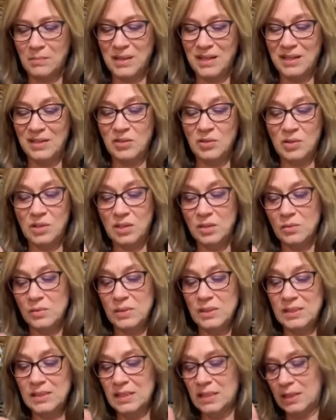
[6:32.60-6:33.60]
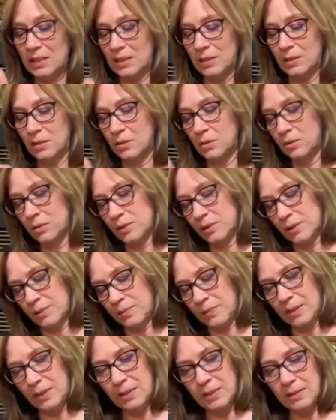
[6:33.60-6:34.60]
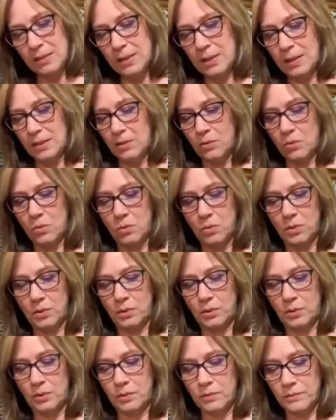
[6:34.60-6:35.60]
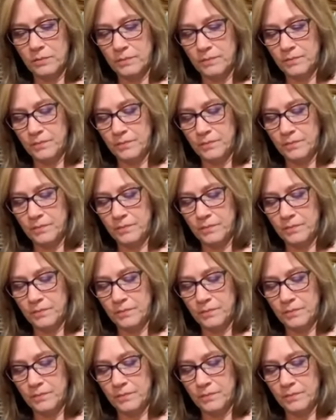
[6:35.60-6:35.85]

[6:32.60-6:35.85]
But you could use a teal or something on that order.